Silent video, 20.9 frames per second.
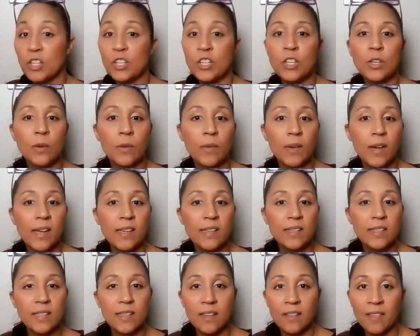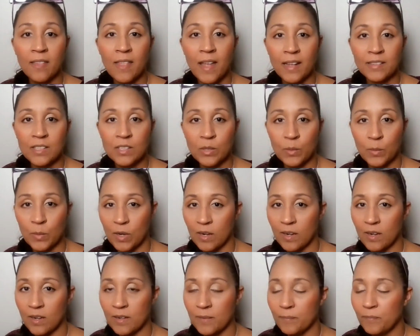Curate. That's the
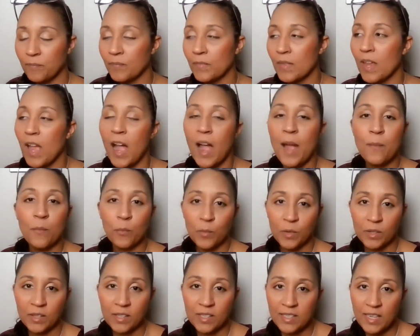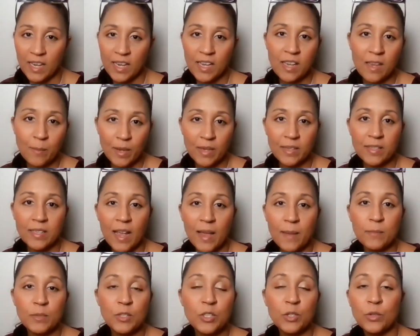word. I'm really taking my
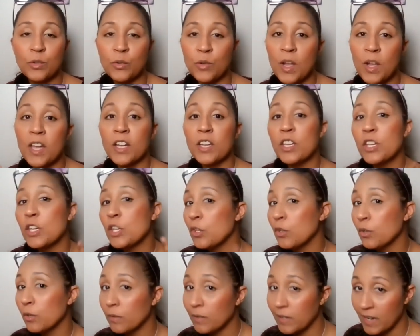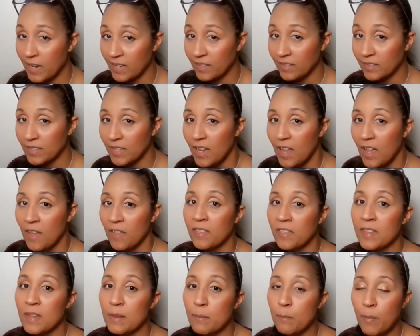time to curate
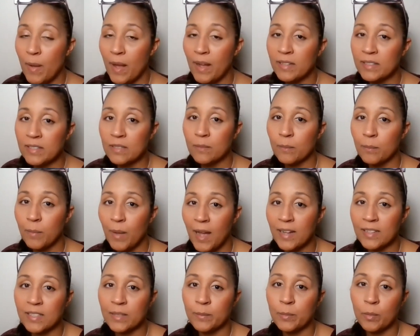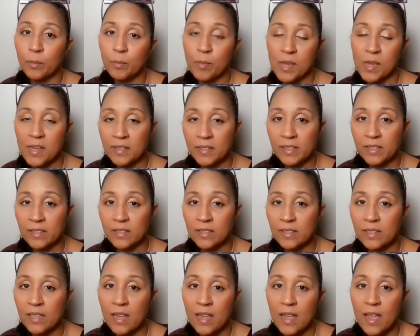the best possible
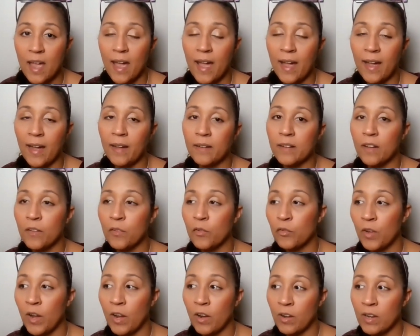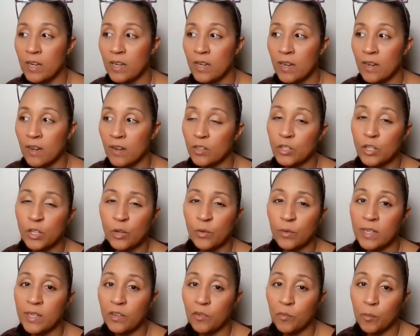pieces at a varying
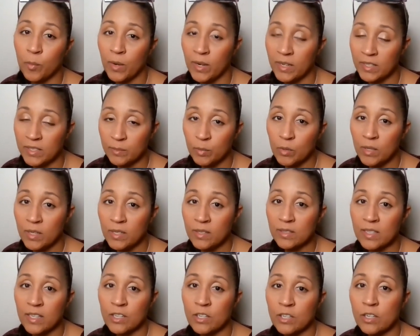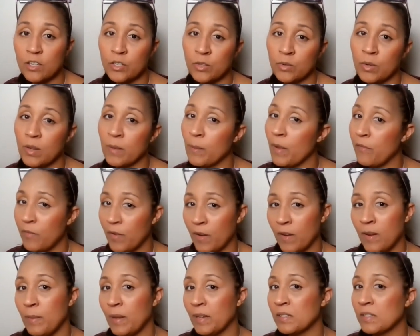degree of price points and doing my
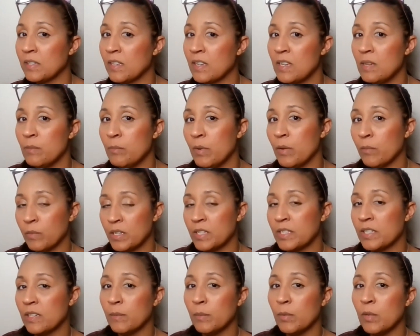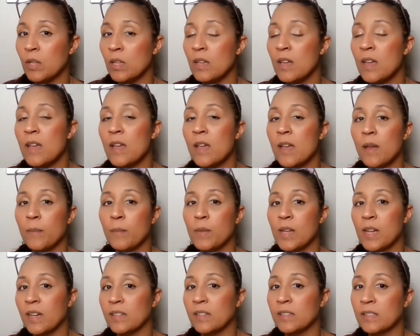very best to keep it reasonable,
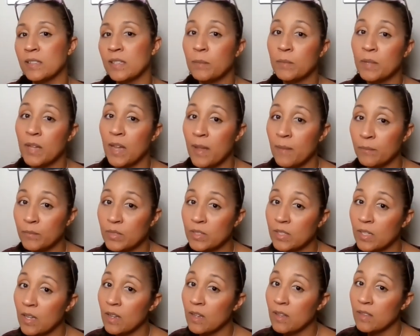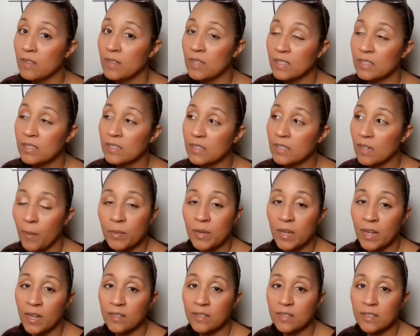because sometimes these
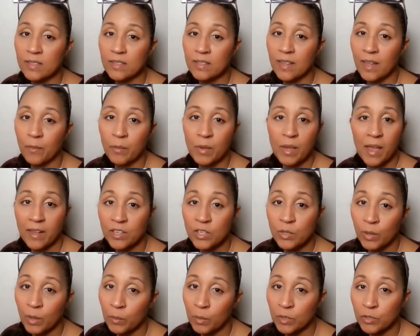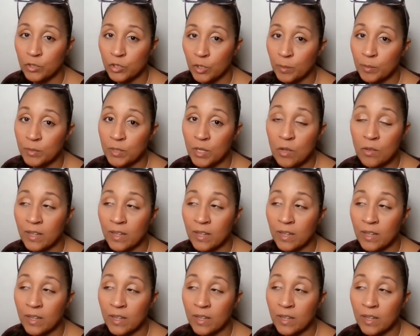updates that we add to our wardrobe don't